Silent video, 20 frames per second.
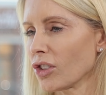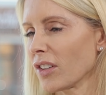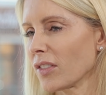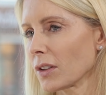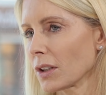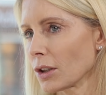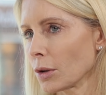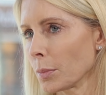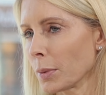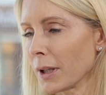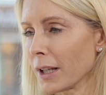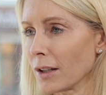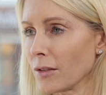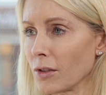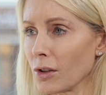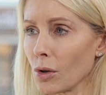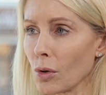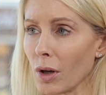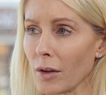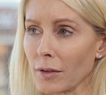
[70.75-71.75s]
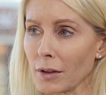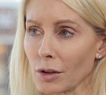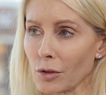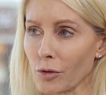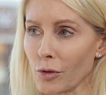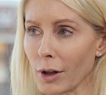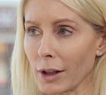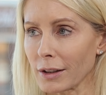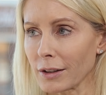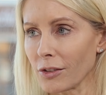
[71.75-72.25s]
I have a little Plainview. I have a little
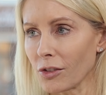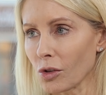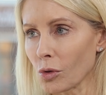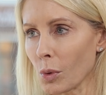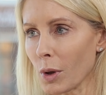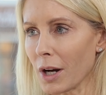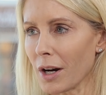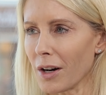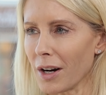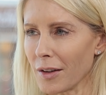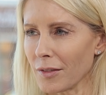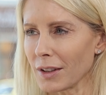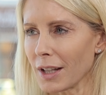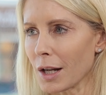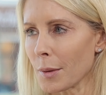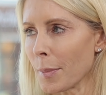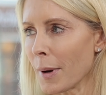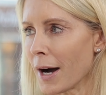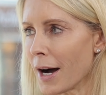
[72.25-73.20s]
Franklin Square. I have a lot of